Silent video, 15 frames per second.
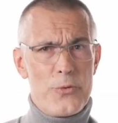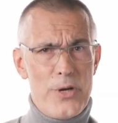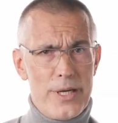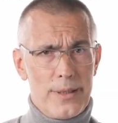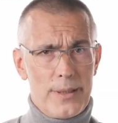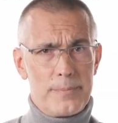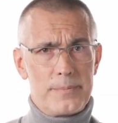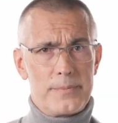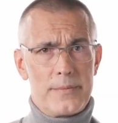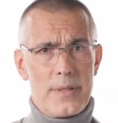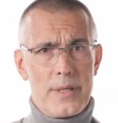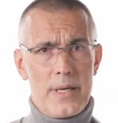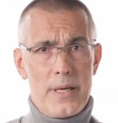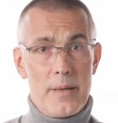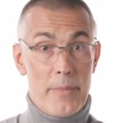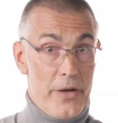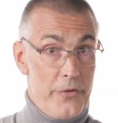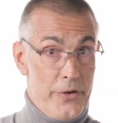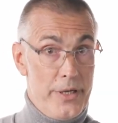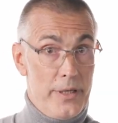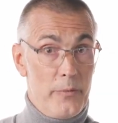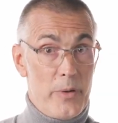real. By
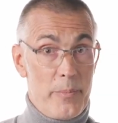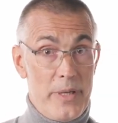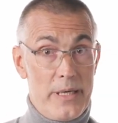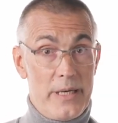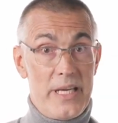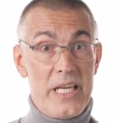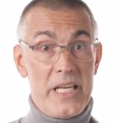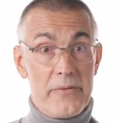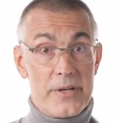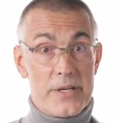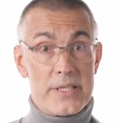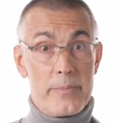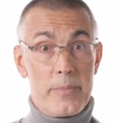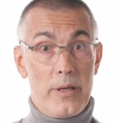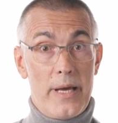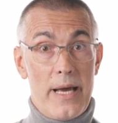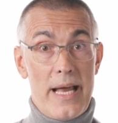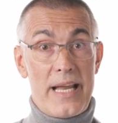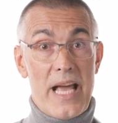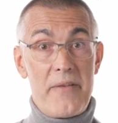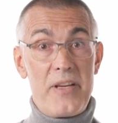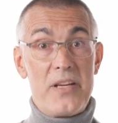real, we mean irreversible
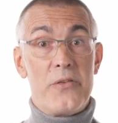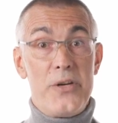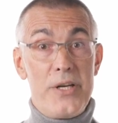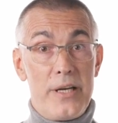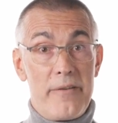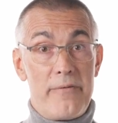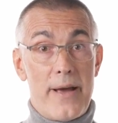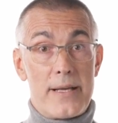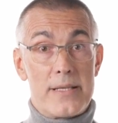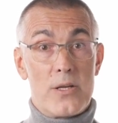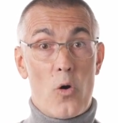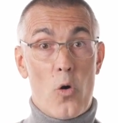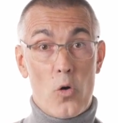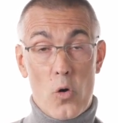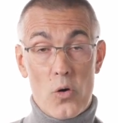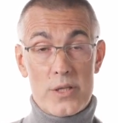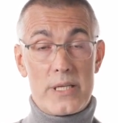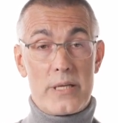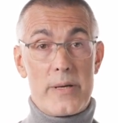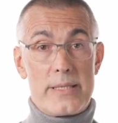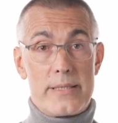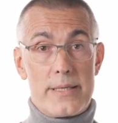and having real effects or
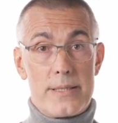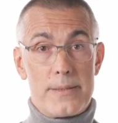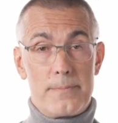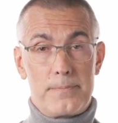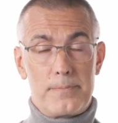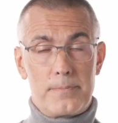consequences.